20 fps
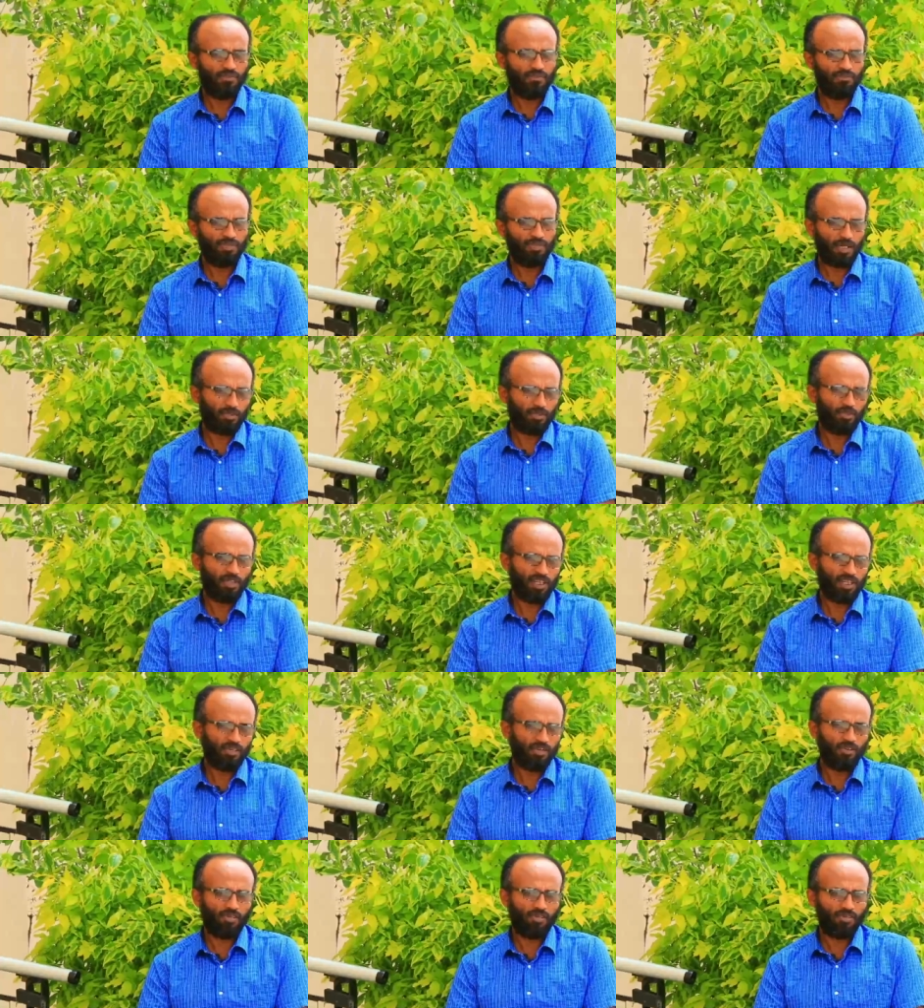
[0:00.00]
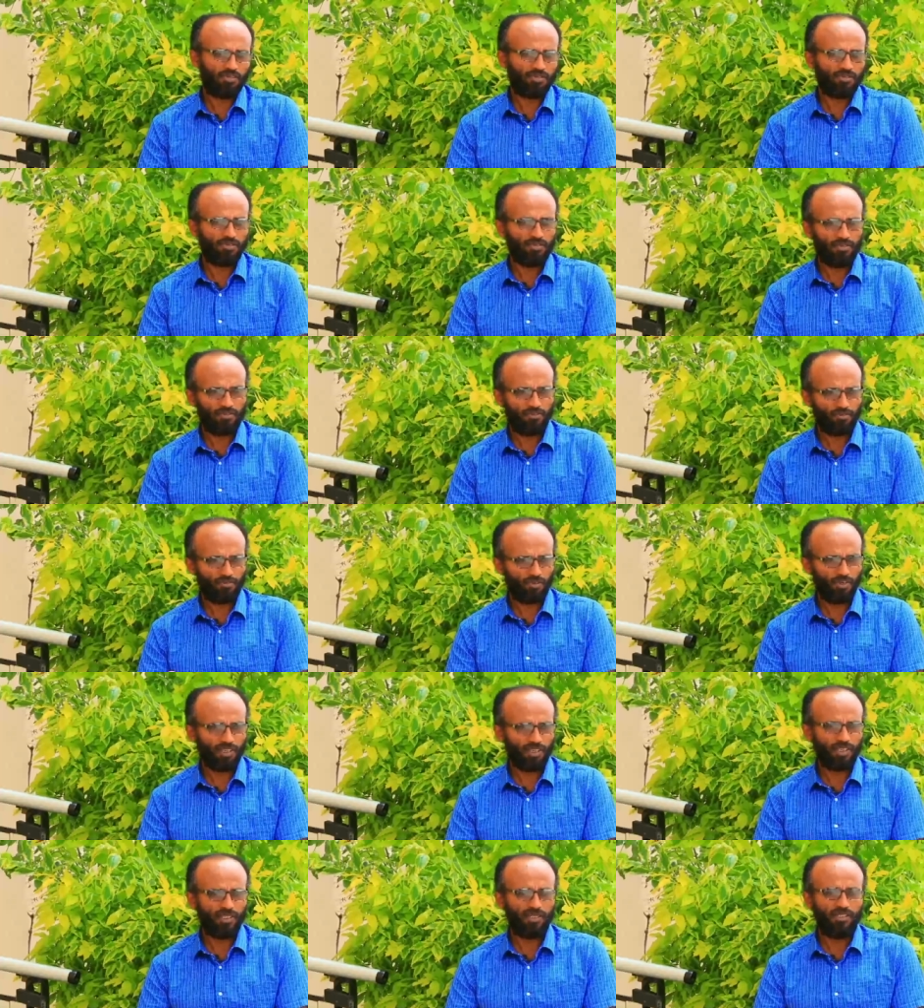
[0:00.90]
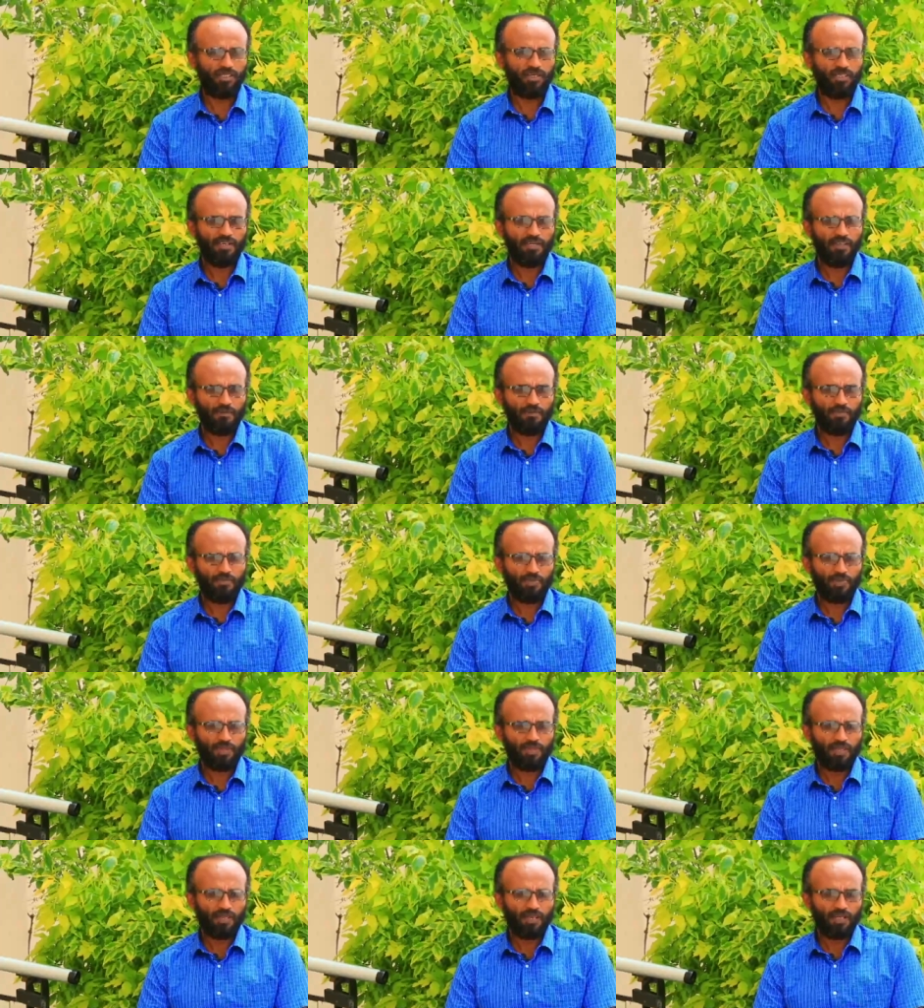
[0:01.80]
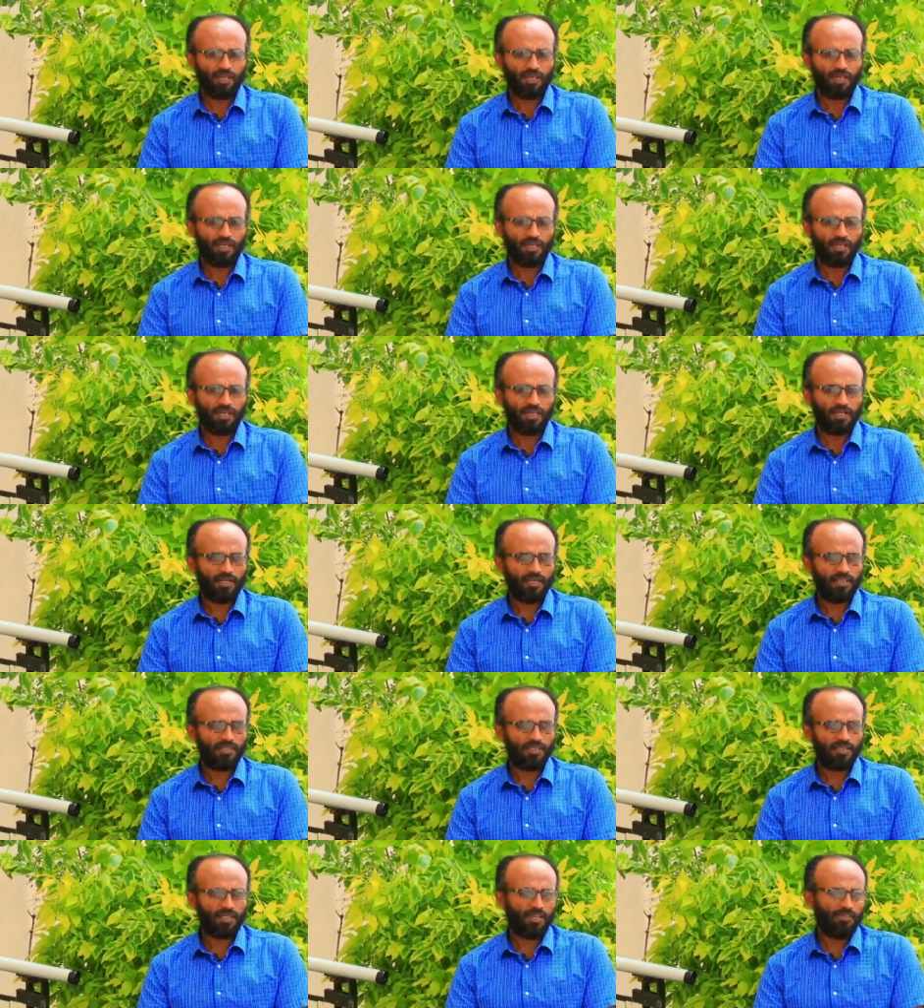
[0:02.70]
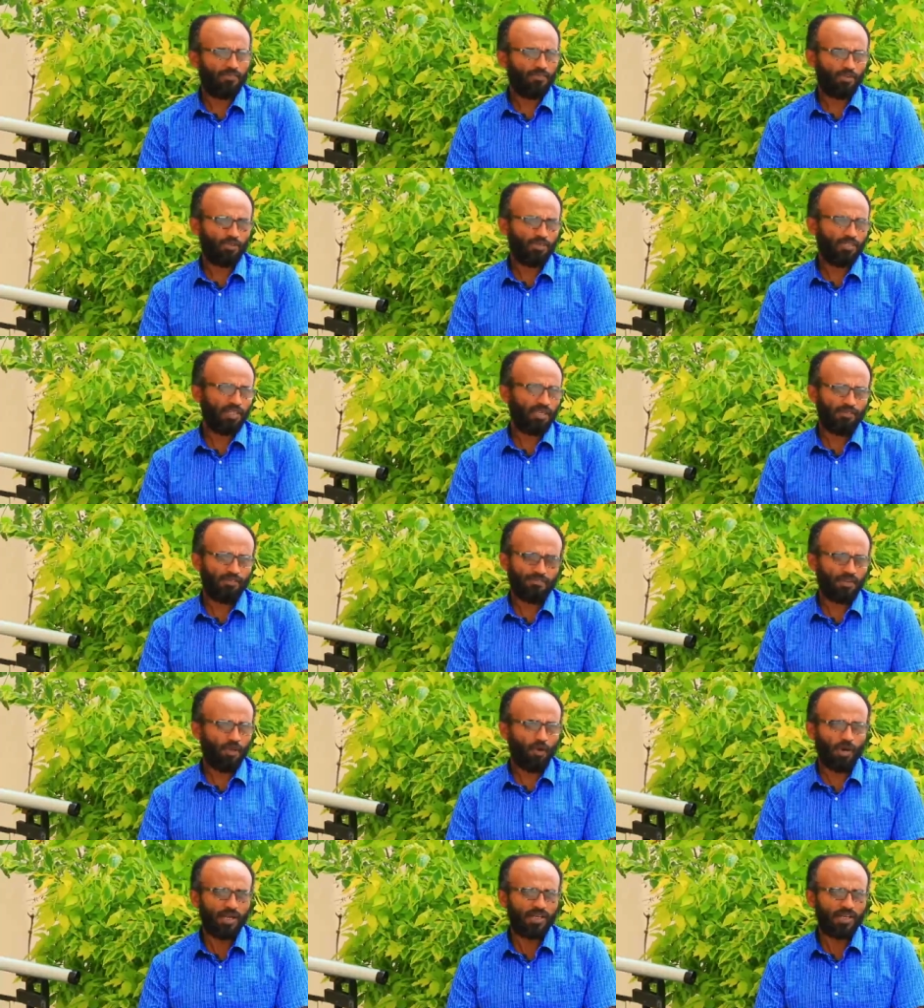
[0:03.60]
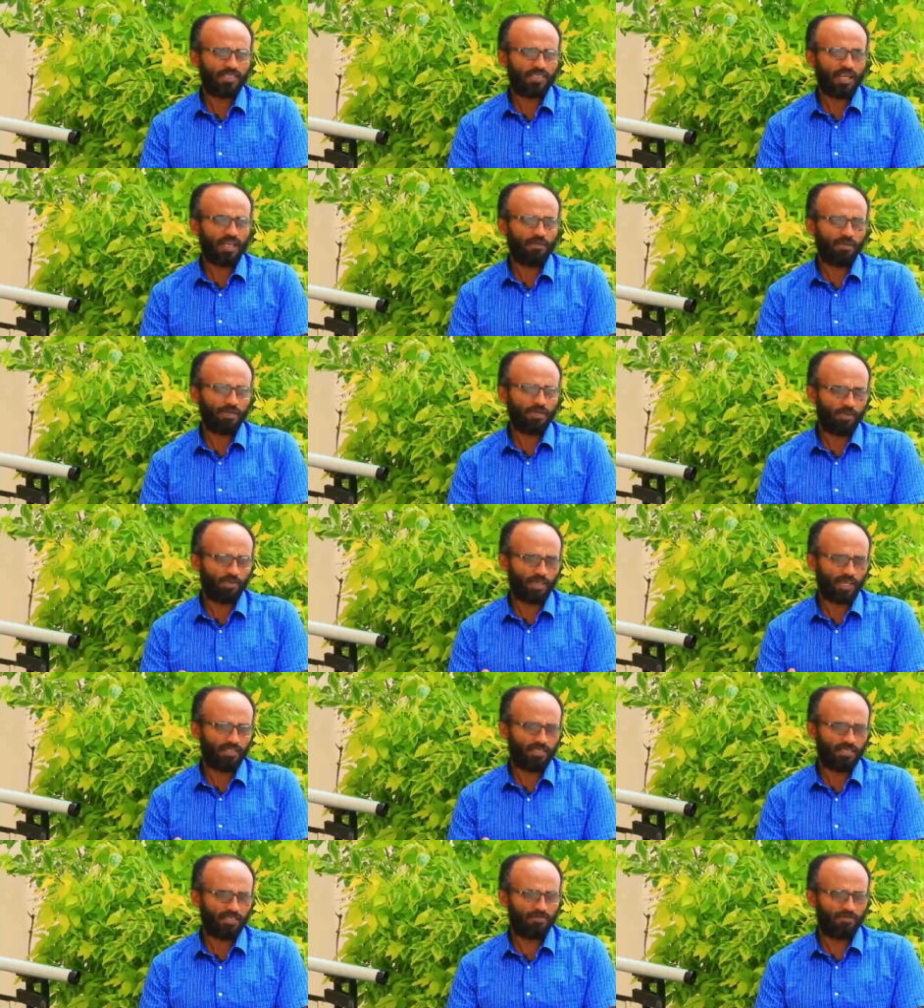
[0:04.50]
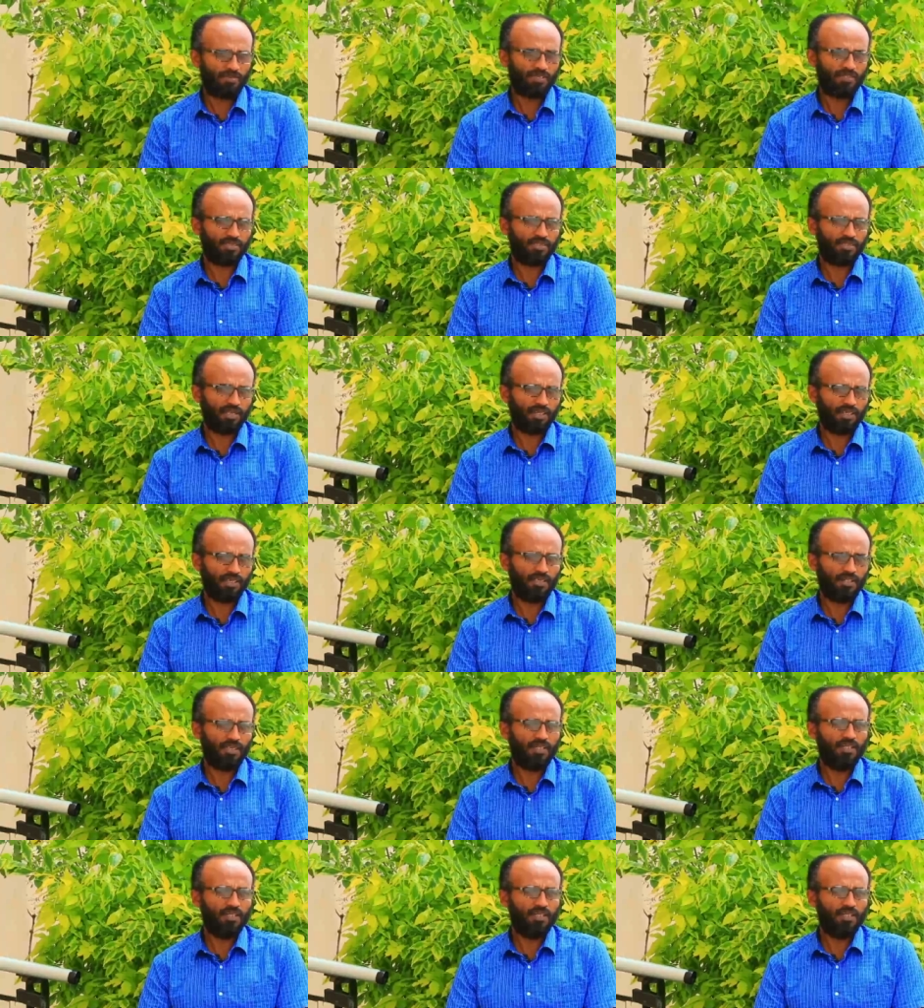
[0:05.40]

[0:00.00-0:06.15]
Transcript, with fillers: partly or fully uh, then if no, if no one is coming to get service then